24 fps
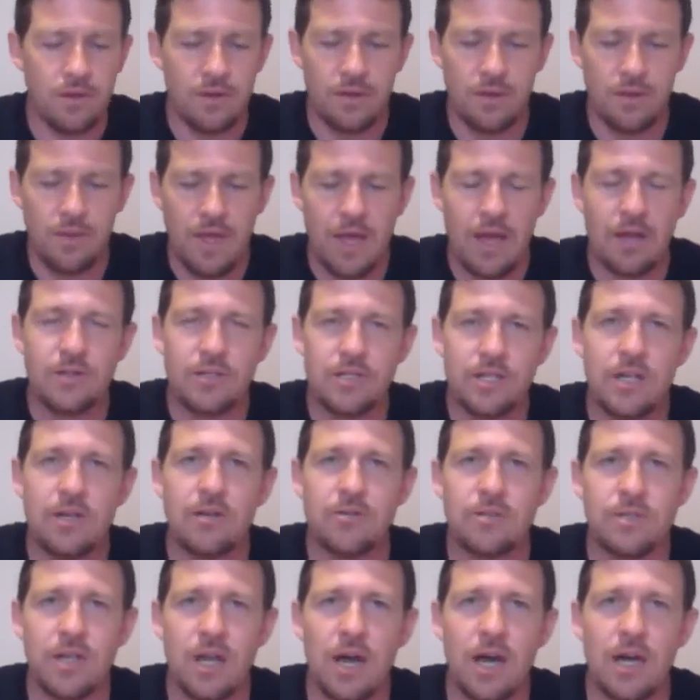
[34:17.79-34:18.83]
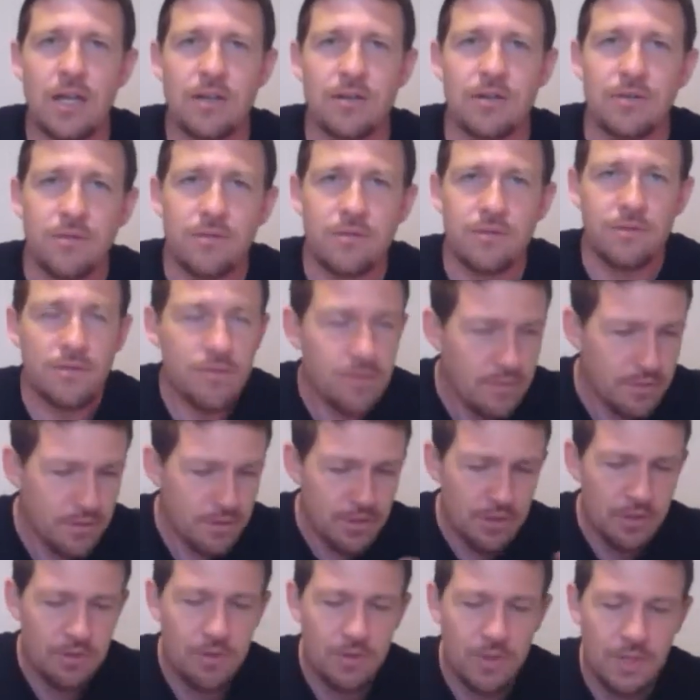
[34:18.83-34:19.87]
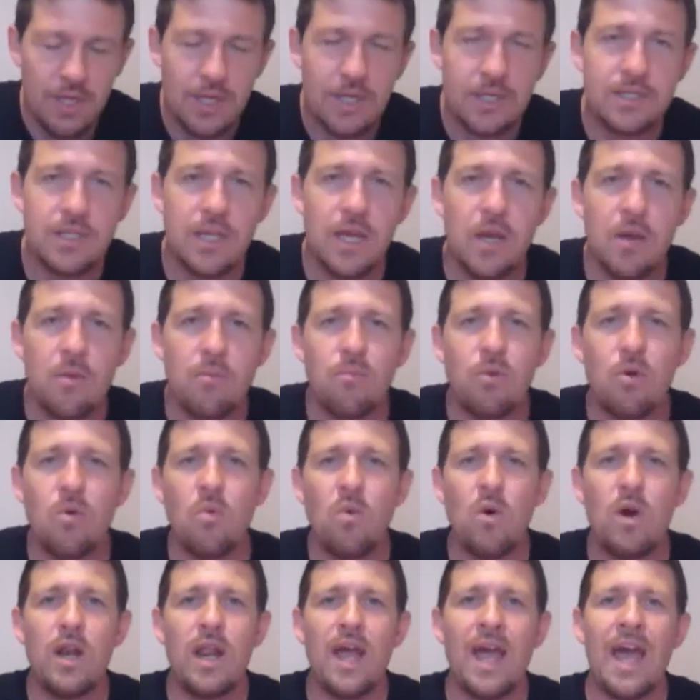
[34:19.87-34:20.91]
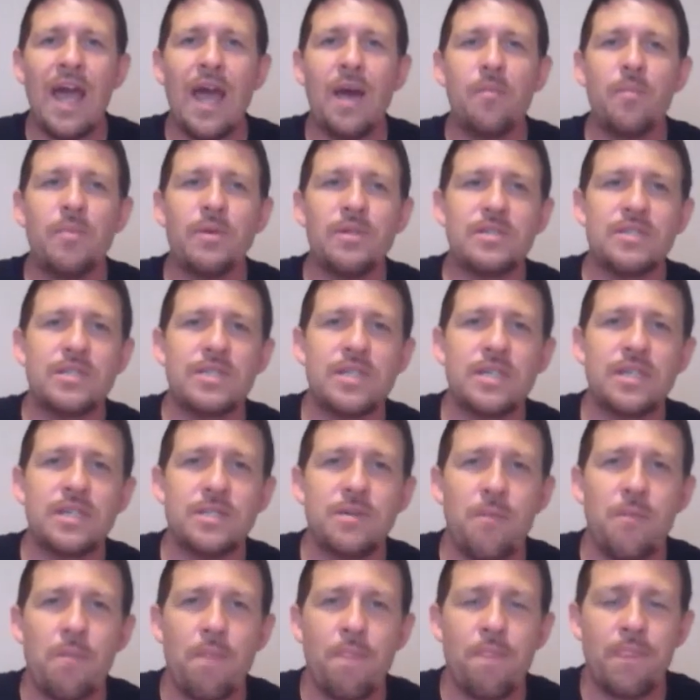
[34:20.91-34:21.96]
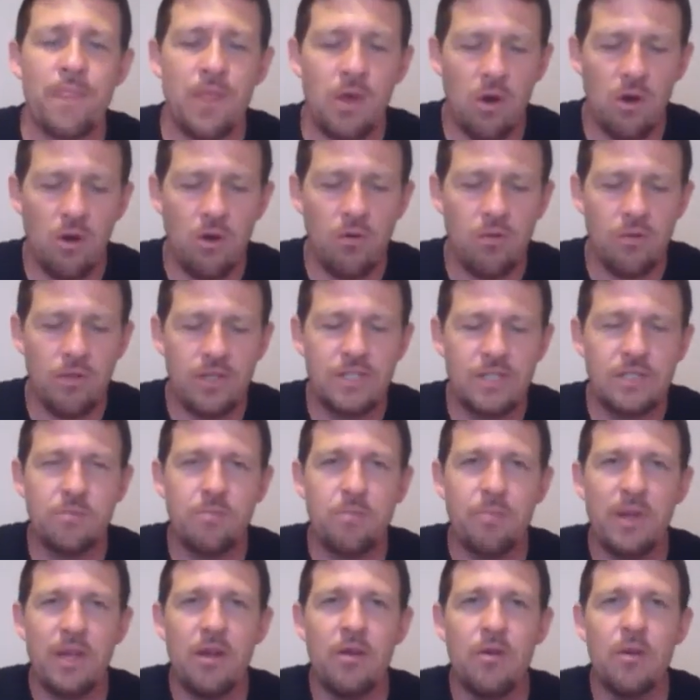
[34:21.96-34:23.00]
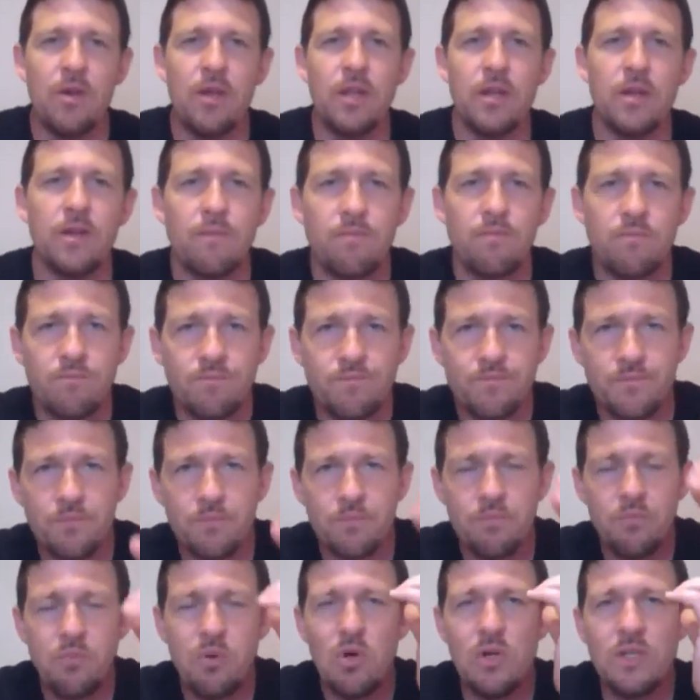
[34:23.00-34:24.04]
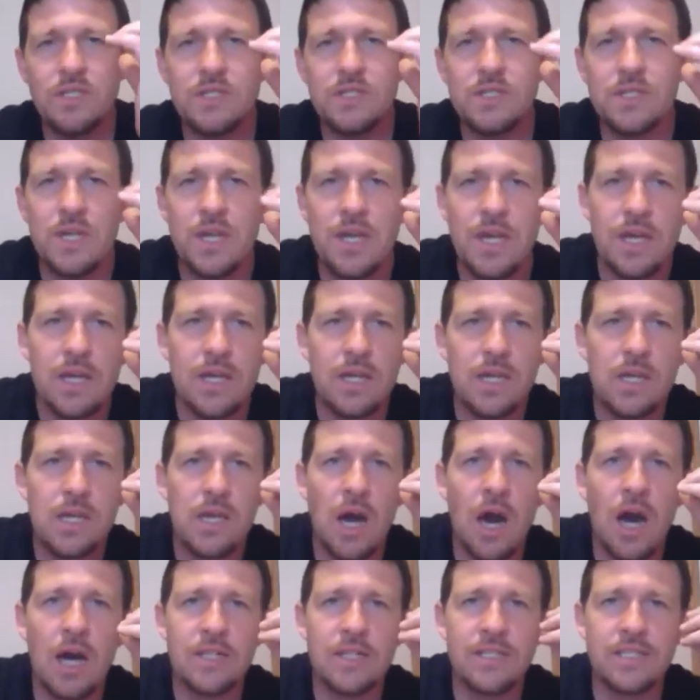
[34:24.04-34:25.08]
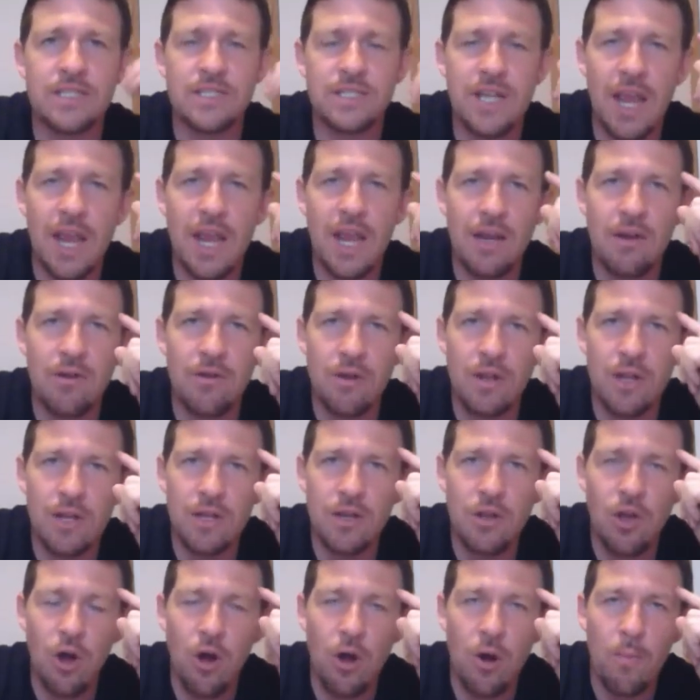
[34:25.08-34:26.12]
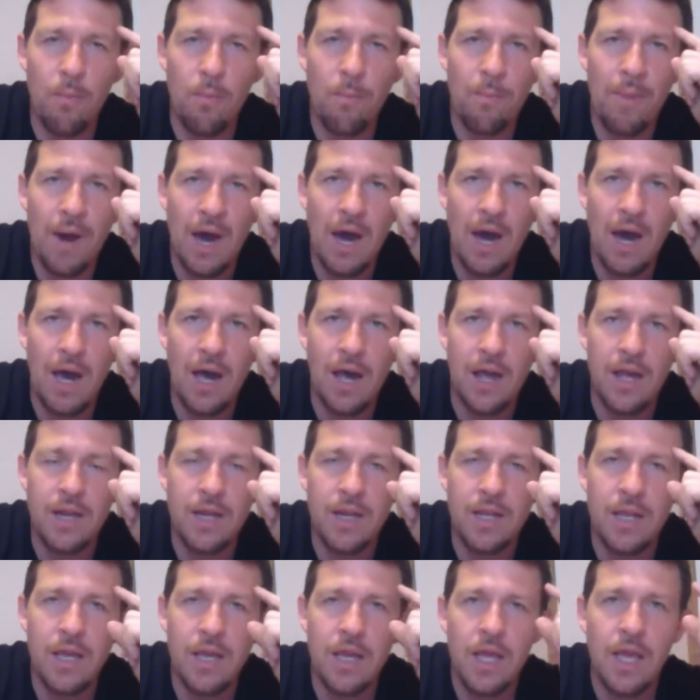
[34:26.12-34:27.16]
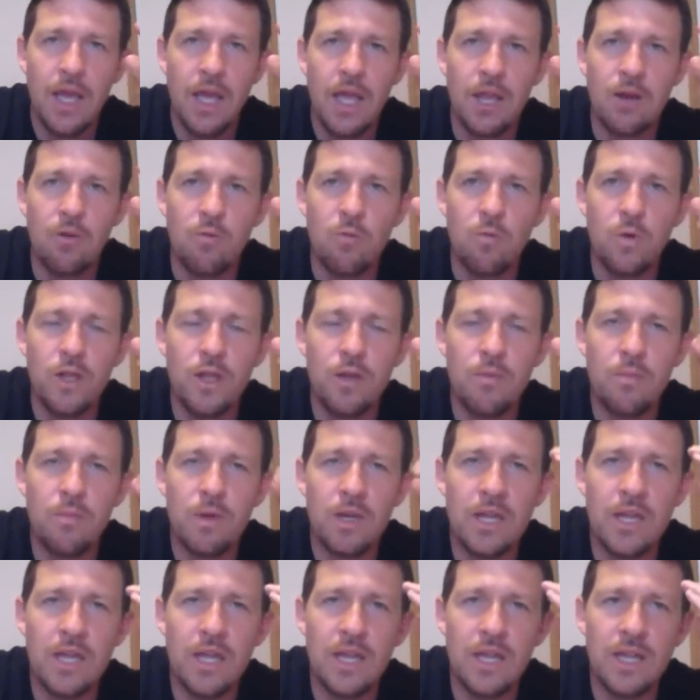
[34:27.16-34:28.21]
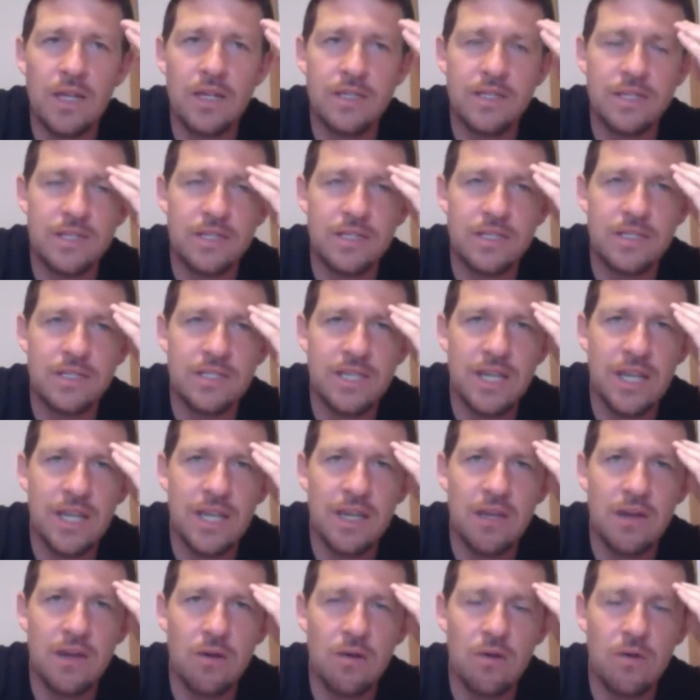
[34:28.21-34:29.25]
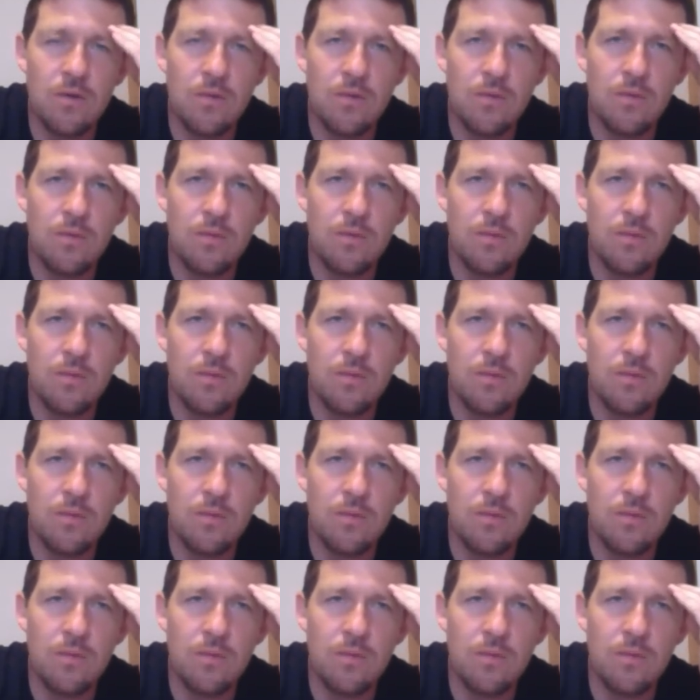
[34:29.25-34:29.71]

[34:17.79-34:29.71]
thou shalt not do this. But what happens is the Holy Spirit puts God's standard into our mind, and we begin to see, oh,